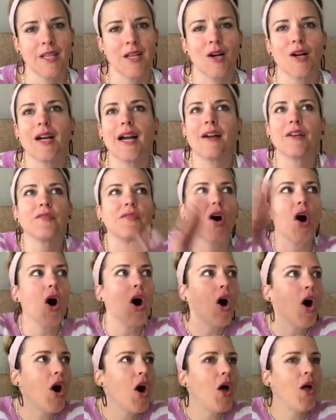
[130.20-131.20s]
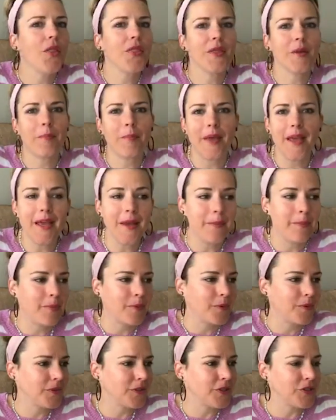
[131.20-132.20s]
Or out of all the
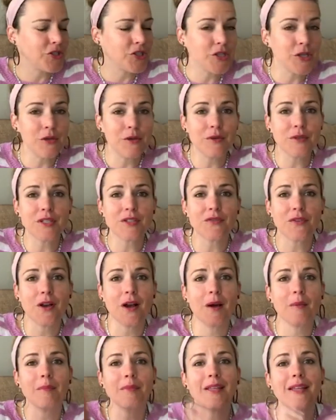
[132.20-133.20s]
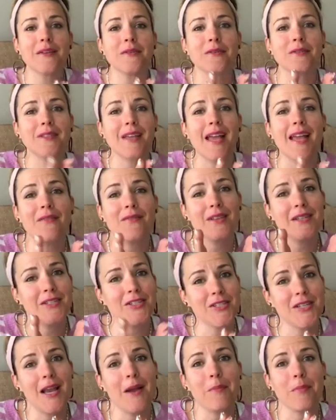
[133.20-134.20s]
people to choose from, little David,
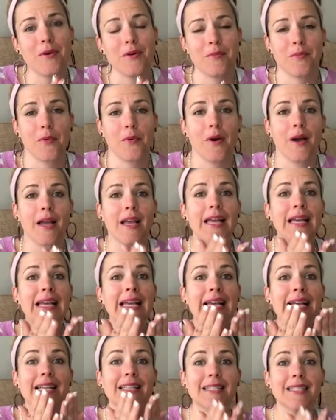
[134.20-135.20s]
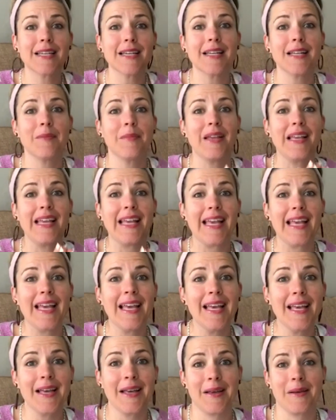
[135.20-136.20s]
shepherd boy, it's going to be
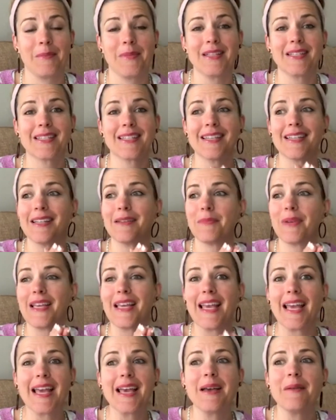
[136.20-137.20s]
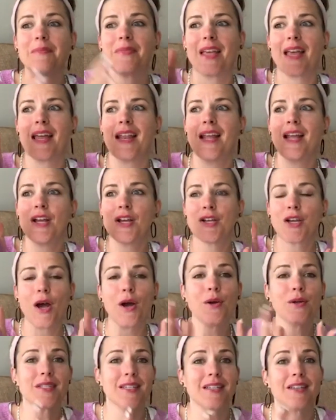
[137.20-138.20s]
him. It's going to be him that
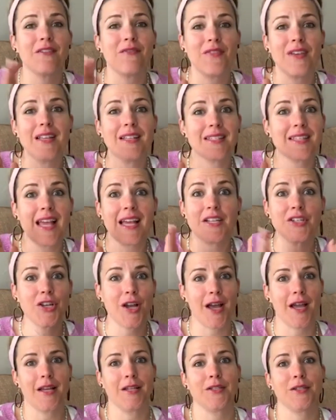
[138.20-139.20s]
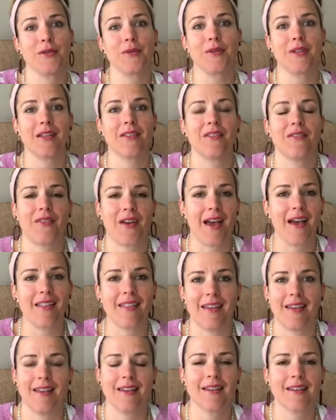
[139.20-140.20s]
goes and defeats that giant dude in the
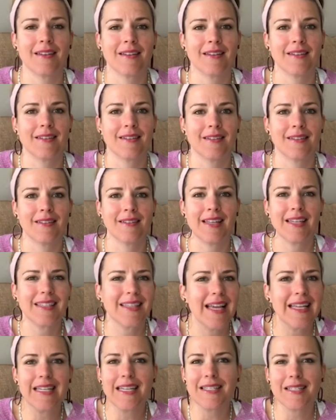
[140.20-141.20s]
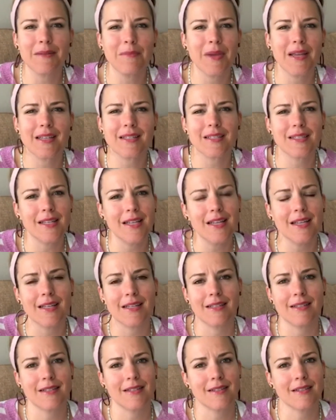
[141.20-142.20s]
valley. Like, that doesn't make
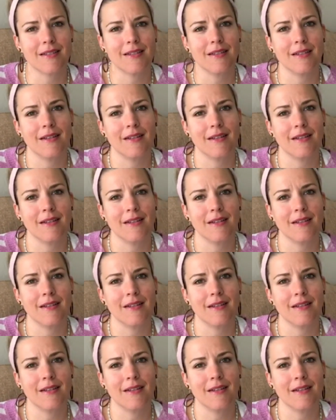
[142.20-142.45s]
sense.